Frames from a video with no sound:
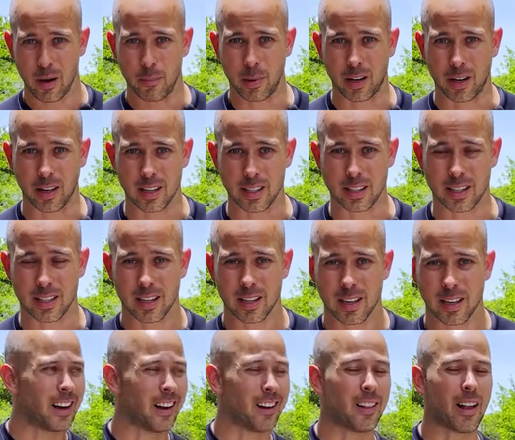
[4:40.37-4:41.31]
because
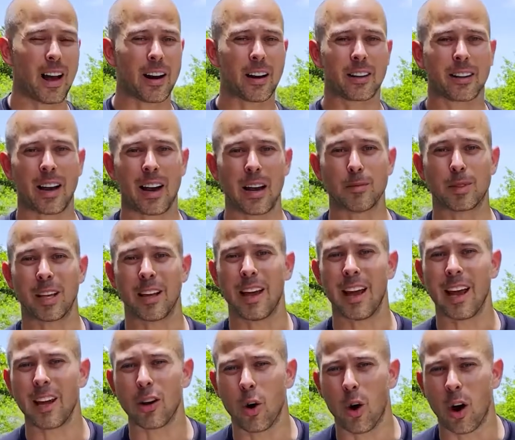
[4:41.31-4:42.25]
a lot of times the
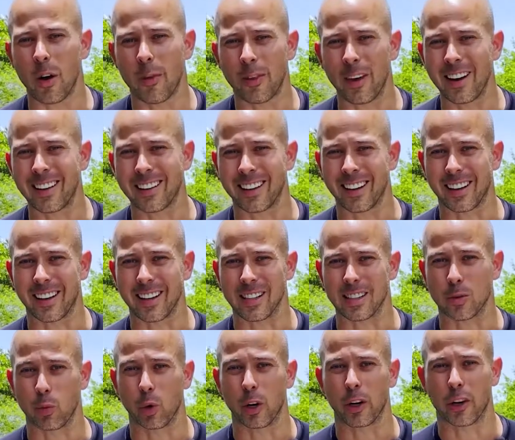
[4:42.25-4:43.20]
inauthentic
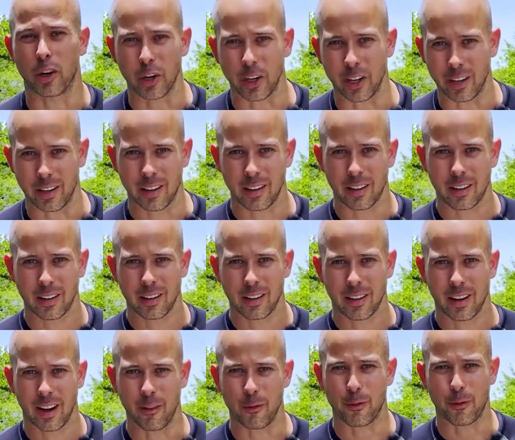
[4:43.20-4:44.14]
is we're good,
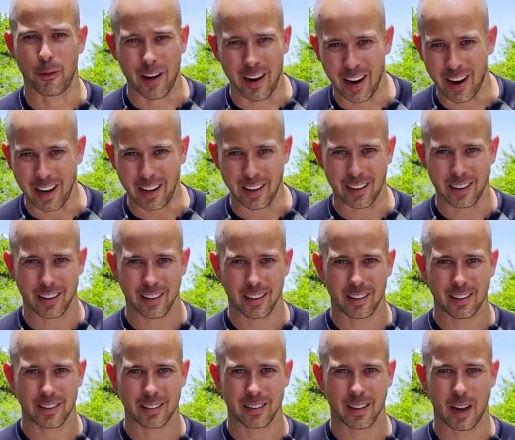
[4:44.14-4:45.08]
I'm fine,
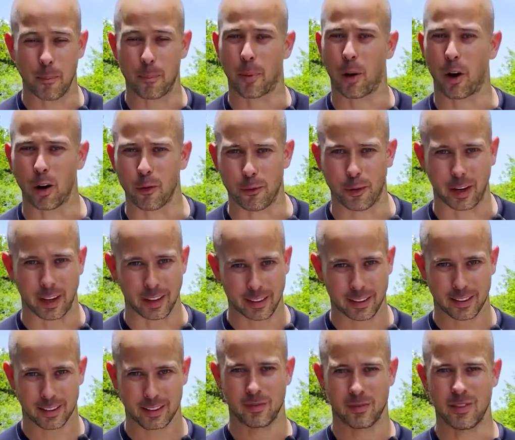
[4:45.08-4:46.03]
I'm
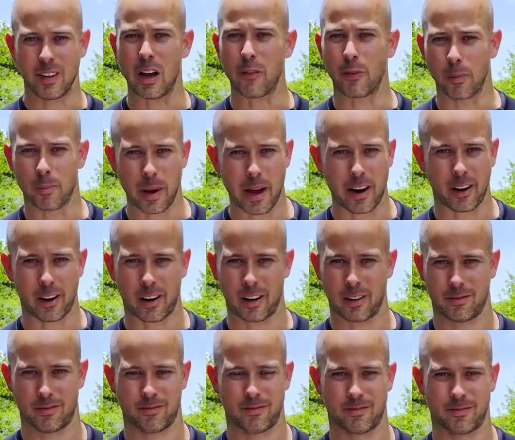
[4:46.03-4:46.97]
perfect, never better.
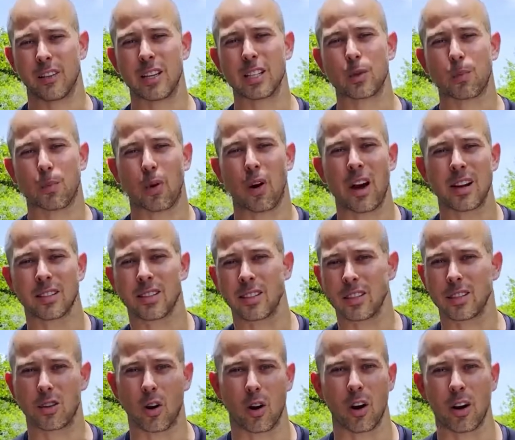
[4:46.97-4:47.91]
This process
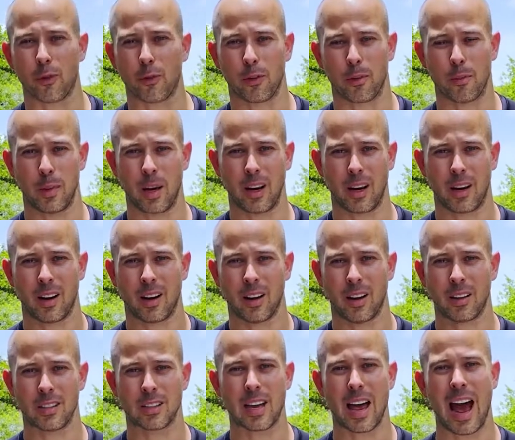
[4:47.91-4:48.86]
started for me
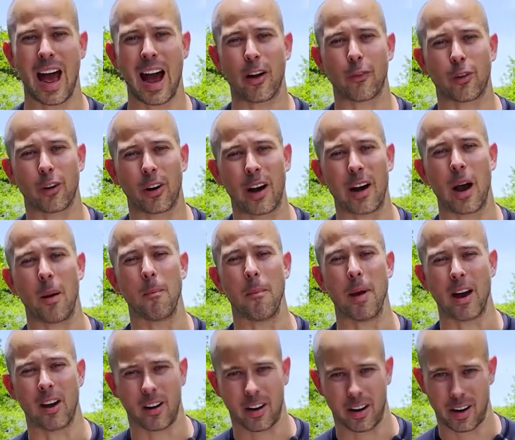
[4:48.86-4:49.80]
is after I got
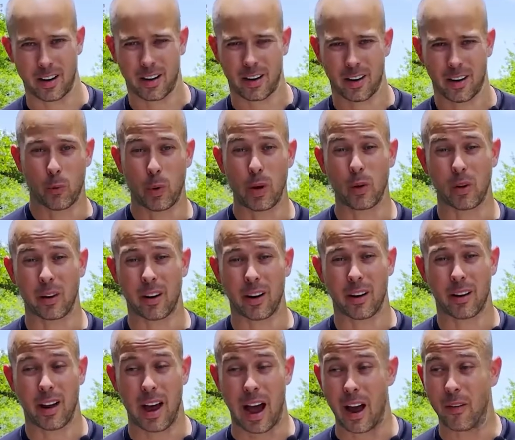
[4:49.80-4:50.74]
married. We were
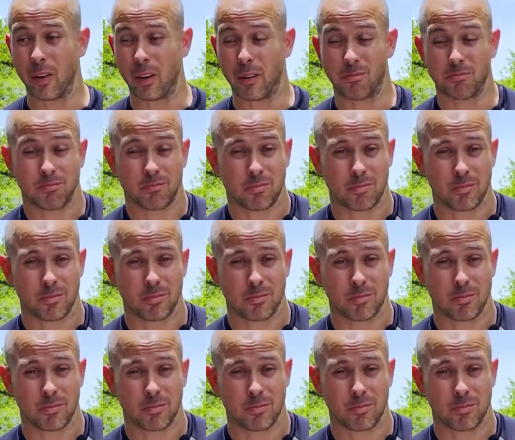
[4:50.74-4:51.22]
having